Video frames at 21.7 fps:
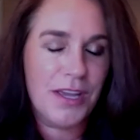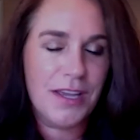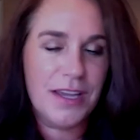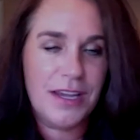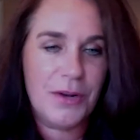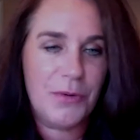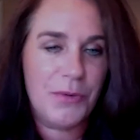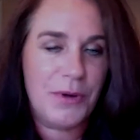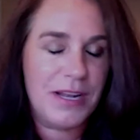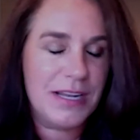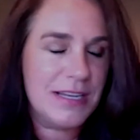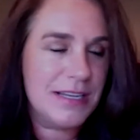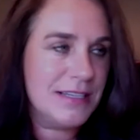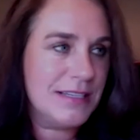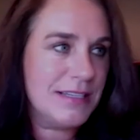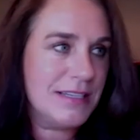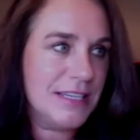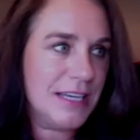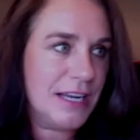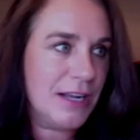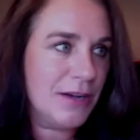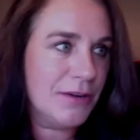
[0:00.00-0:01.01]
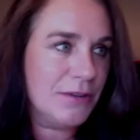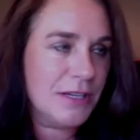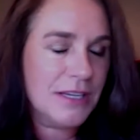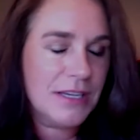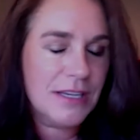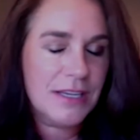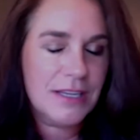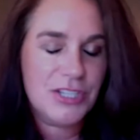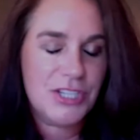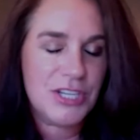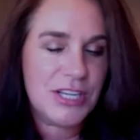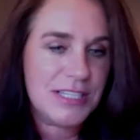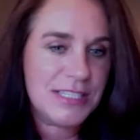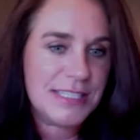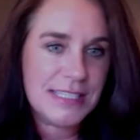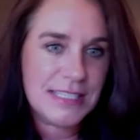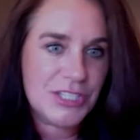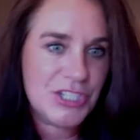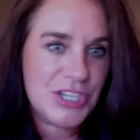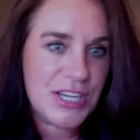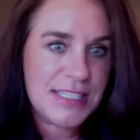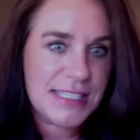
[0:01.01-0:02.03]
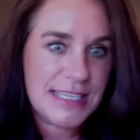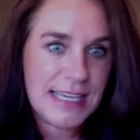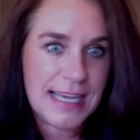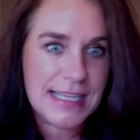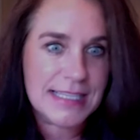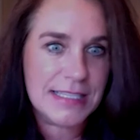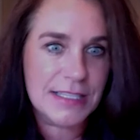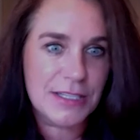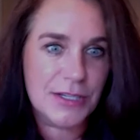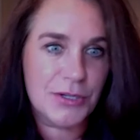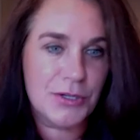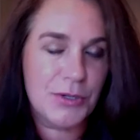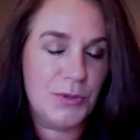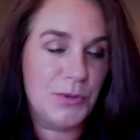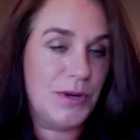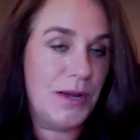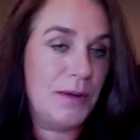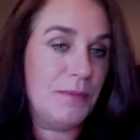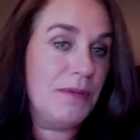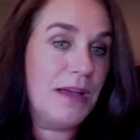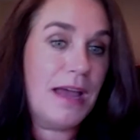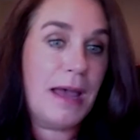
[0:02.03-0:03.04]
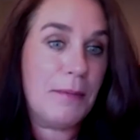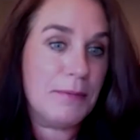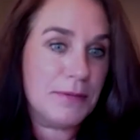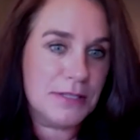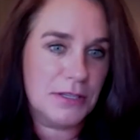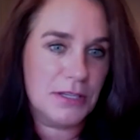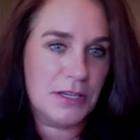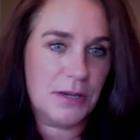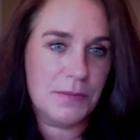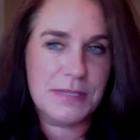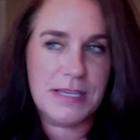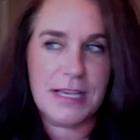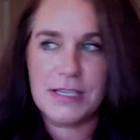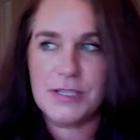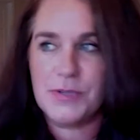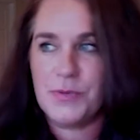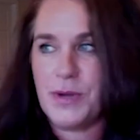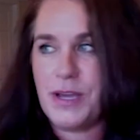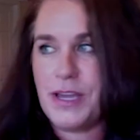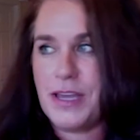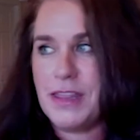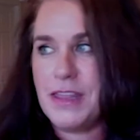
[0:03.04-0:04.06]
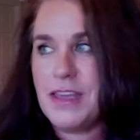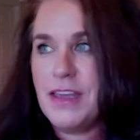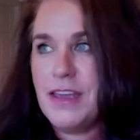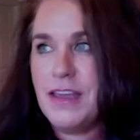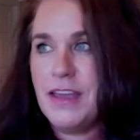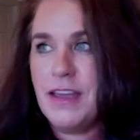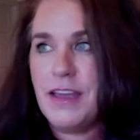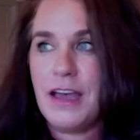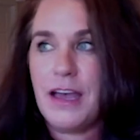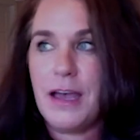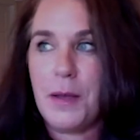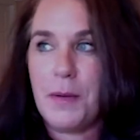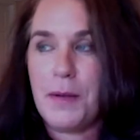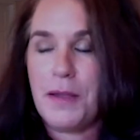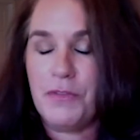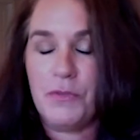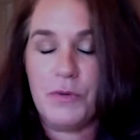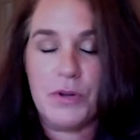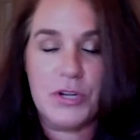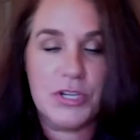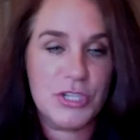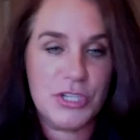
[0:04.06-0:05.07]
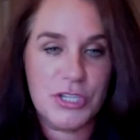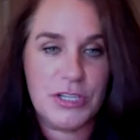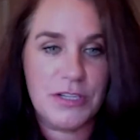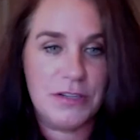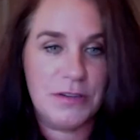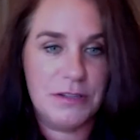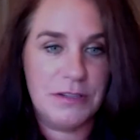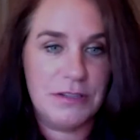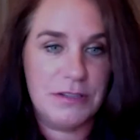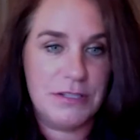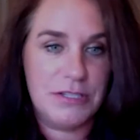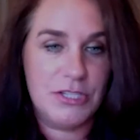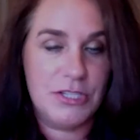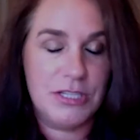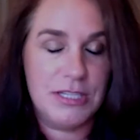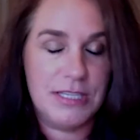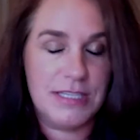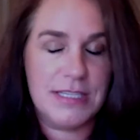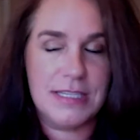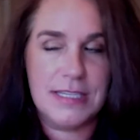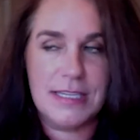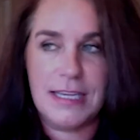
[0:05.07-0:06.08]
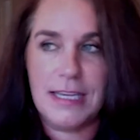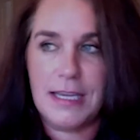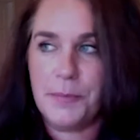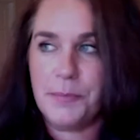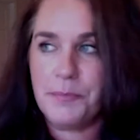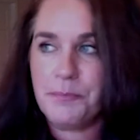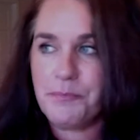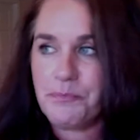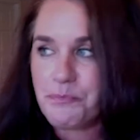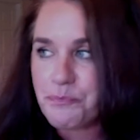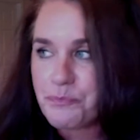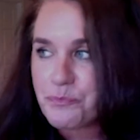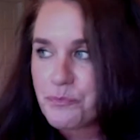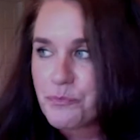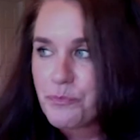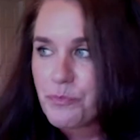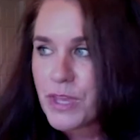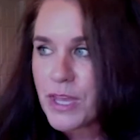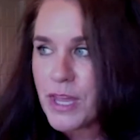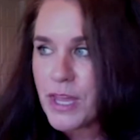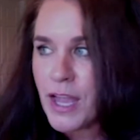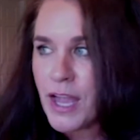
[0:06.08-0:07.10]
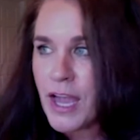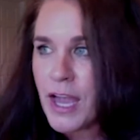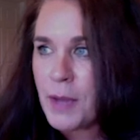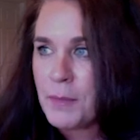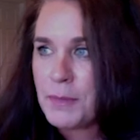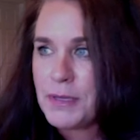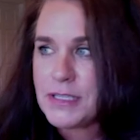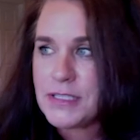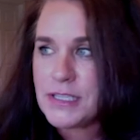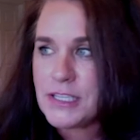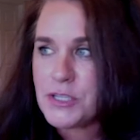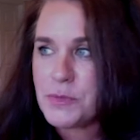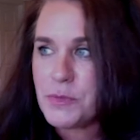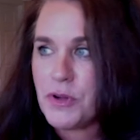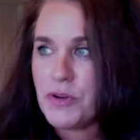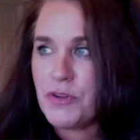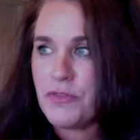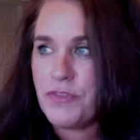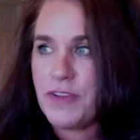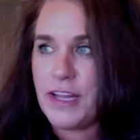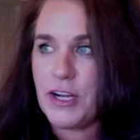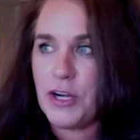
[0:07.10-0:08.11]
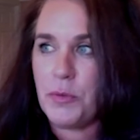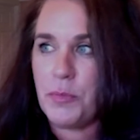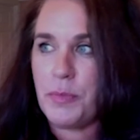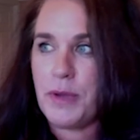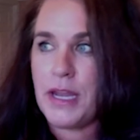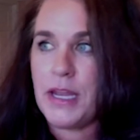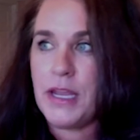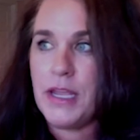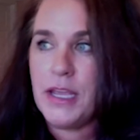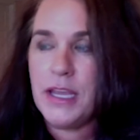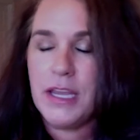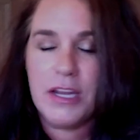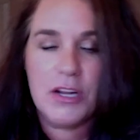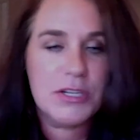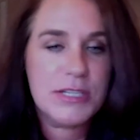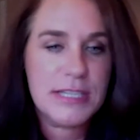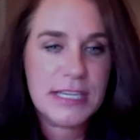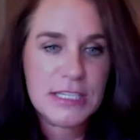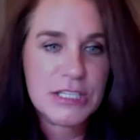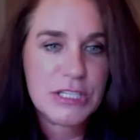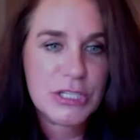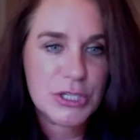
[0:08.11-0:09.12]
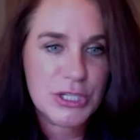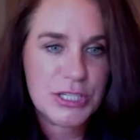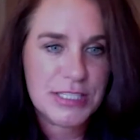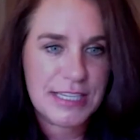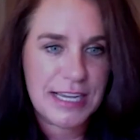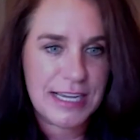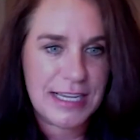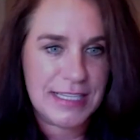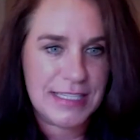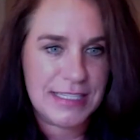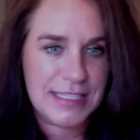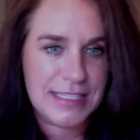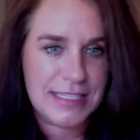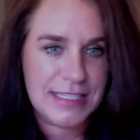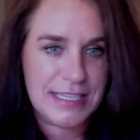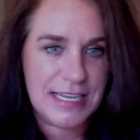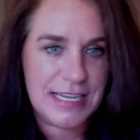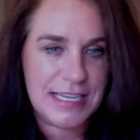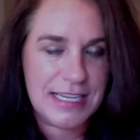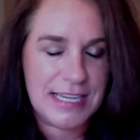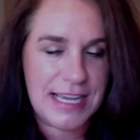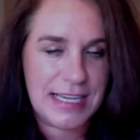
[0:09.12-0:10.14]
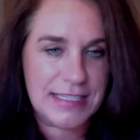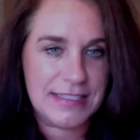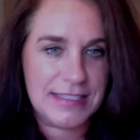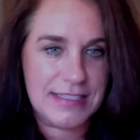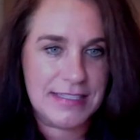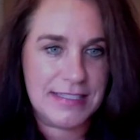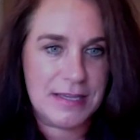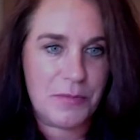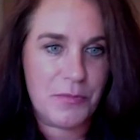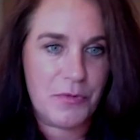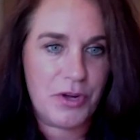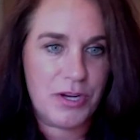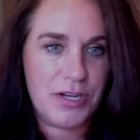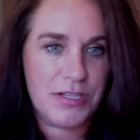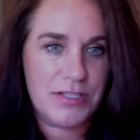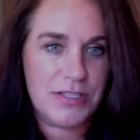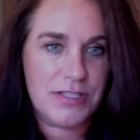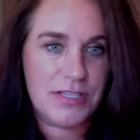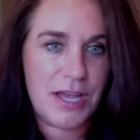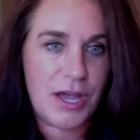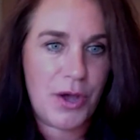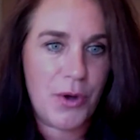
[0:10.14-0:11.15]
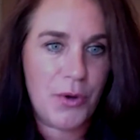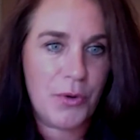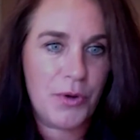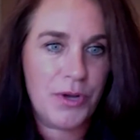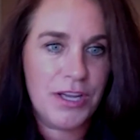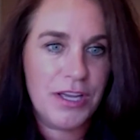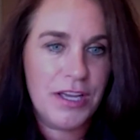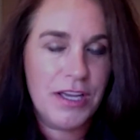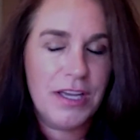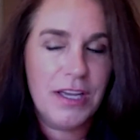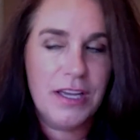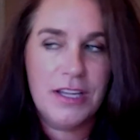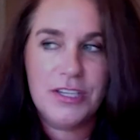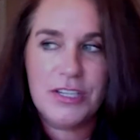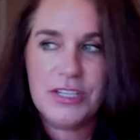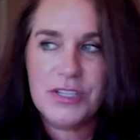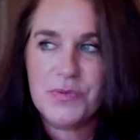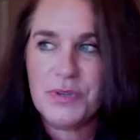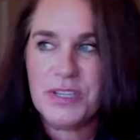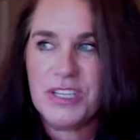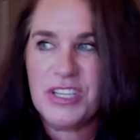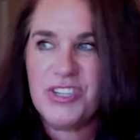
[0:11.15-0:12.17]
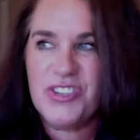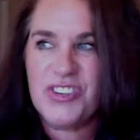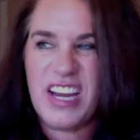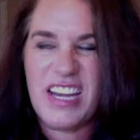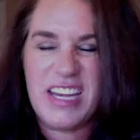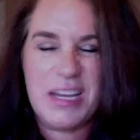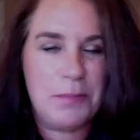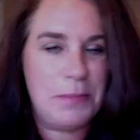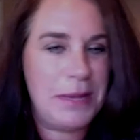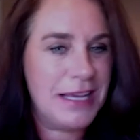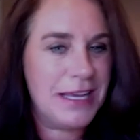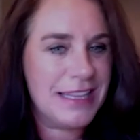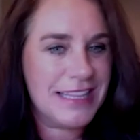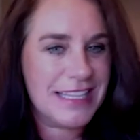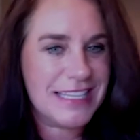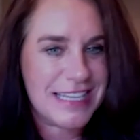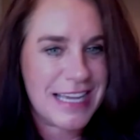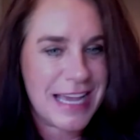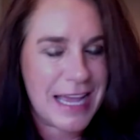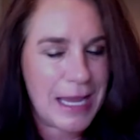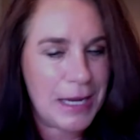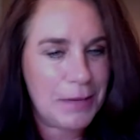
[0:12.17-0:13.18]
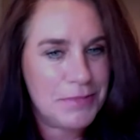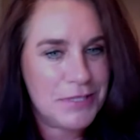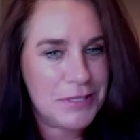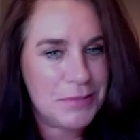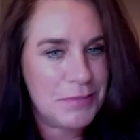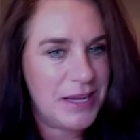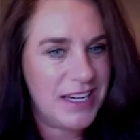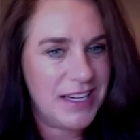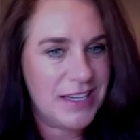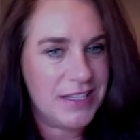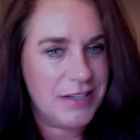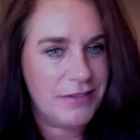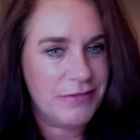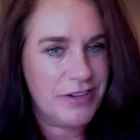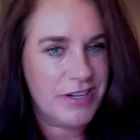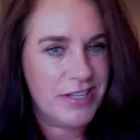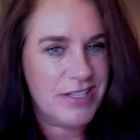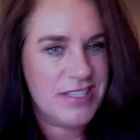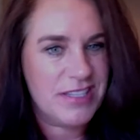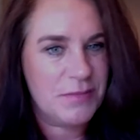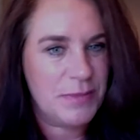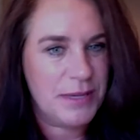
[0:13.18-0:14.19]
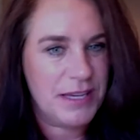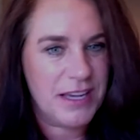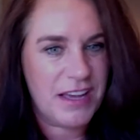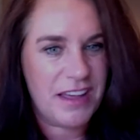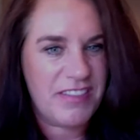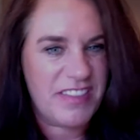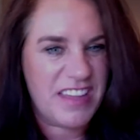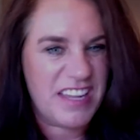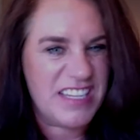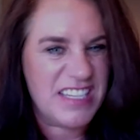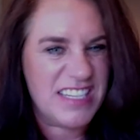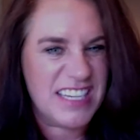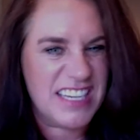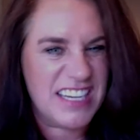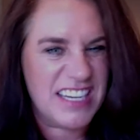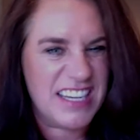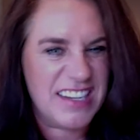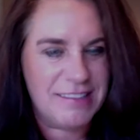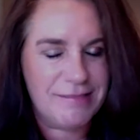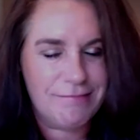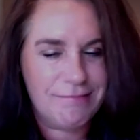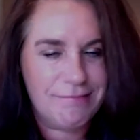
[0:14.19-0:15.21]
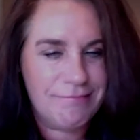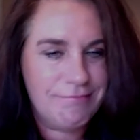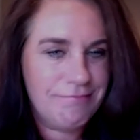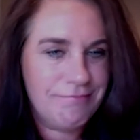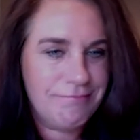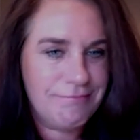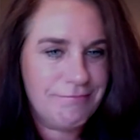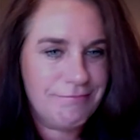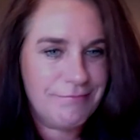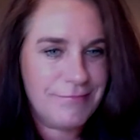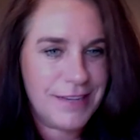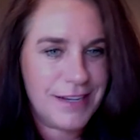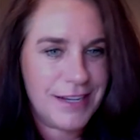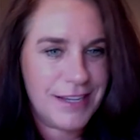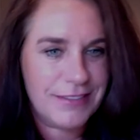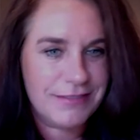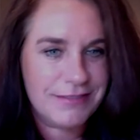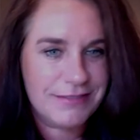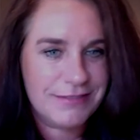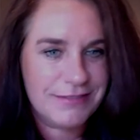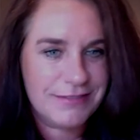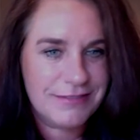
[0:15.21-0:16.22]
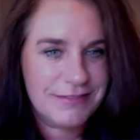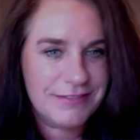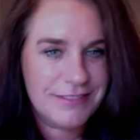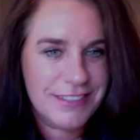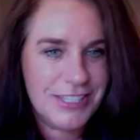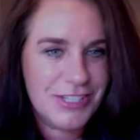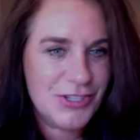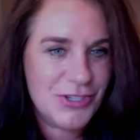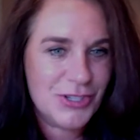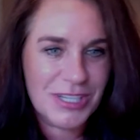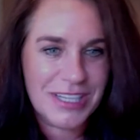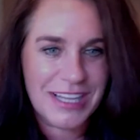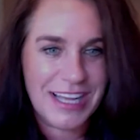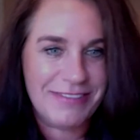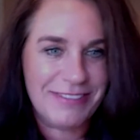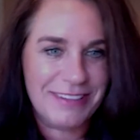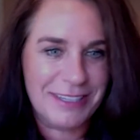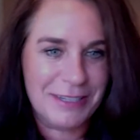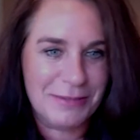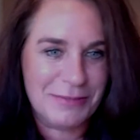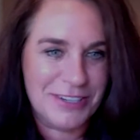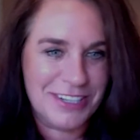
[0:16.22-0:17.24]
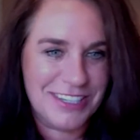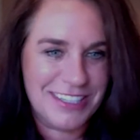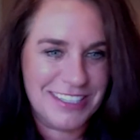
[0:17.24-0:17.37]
Jesse Etzler, who I'm absolutely obsessed with. Everyone should listen to him. He's such a motivator, but it takes 30 seconds to send a text to someone. So just really trying to make the time to make a difference and be authentic, and you know enjoy life a little more.